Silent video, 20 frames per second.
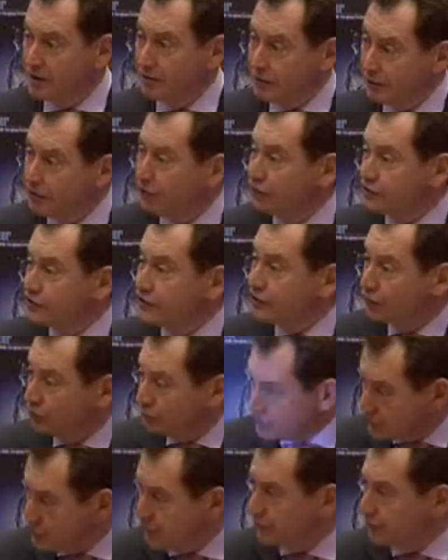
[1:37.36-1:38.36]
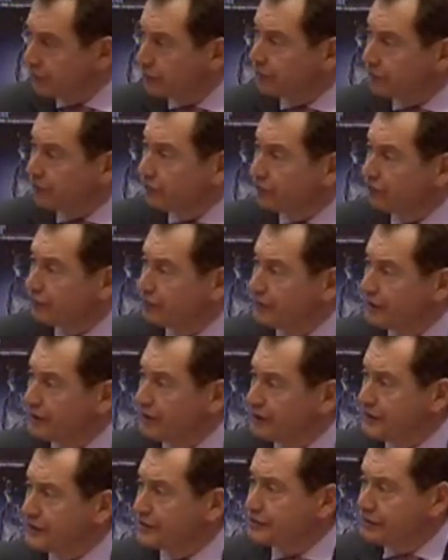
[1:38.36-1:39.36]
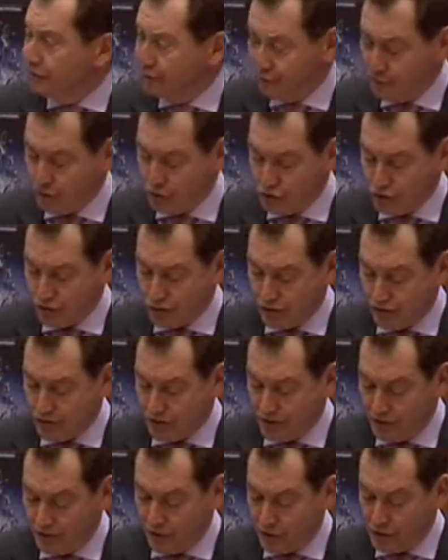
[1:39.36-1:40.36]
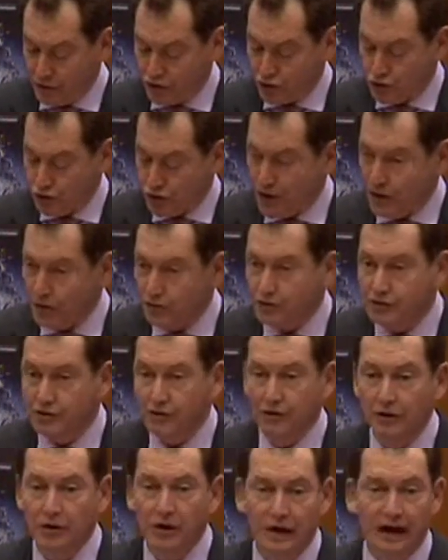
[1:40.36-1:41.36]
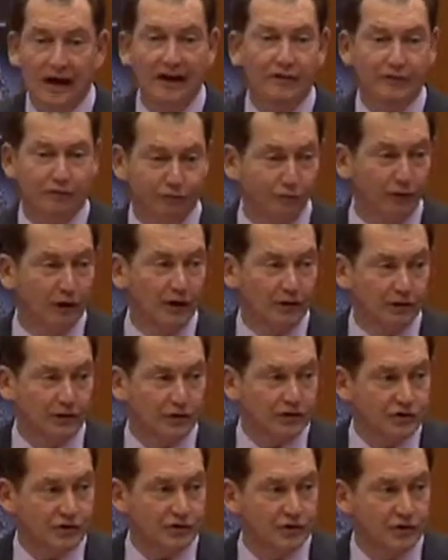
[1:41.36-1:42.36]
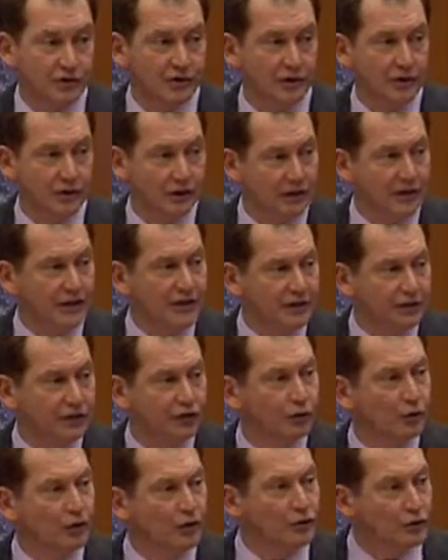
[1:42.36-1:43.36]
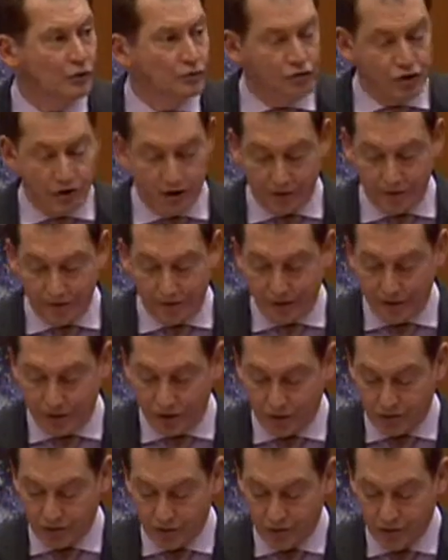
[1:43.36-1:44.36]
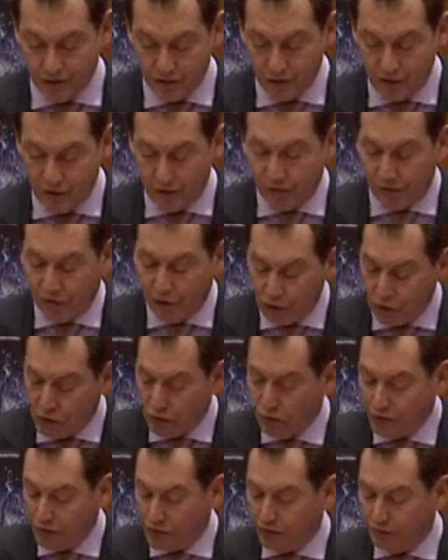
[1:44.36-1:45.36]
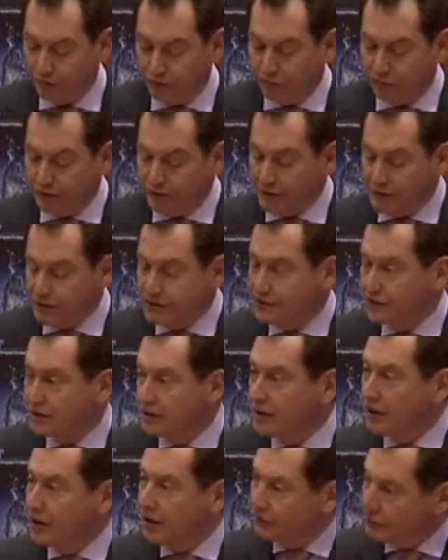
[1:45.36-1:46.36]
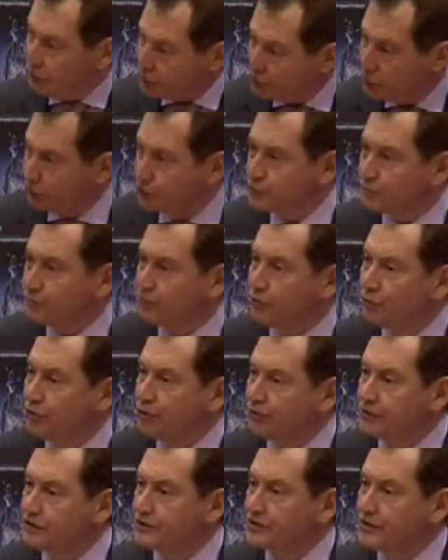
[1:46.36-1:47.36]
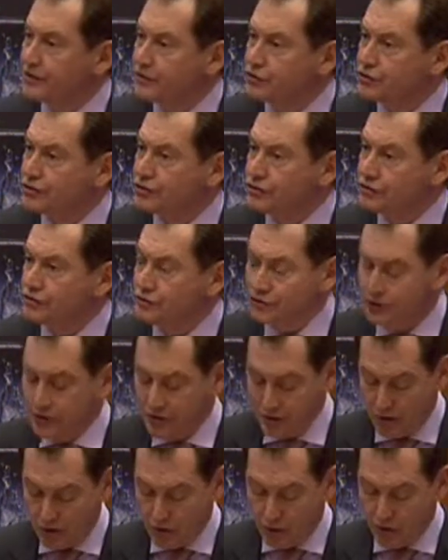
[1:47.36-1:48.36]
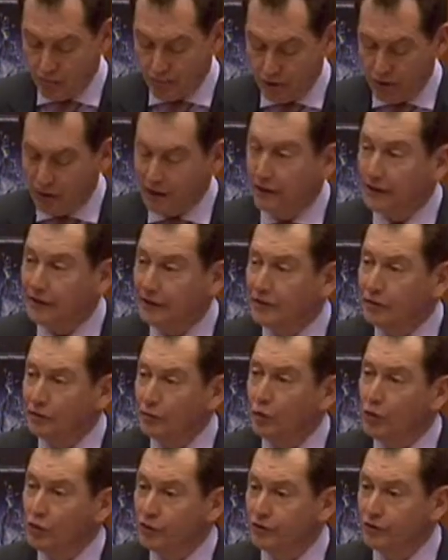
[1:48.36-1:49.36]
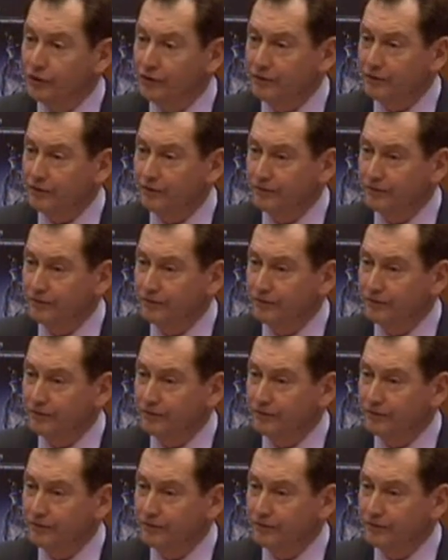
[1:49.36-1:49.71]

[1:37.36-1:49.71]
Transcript: because the alternative is a future in which drought and floods lead to a new generation of local conflicts and cross-border tensions over clean water.